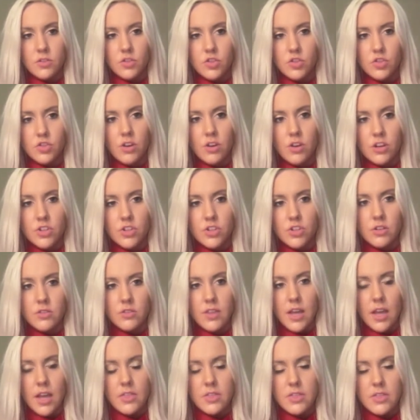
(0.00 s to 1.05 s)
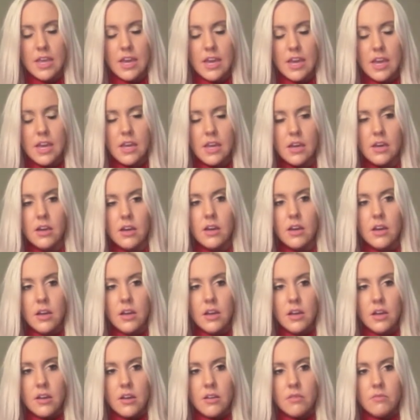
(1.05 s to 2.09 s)
and kind of the way that things are structured, that
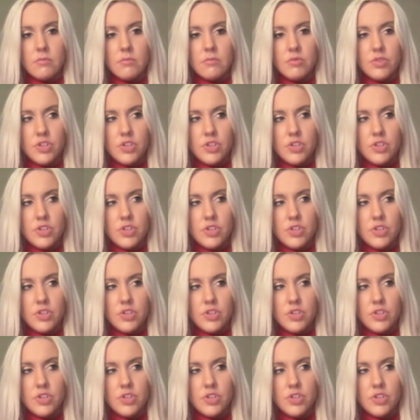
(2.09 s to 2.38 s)
they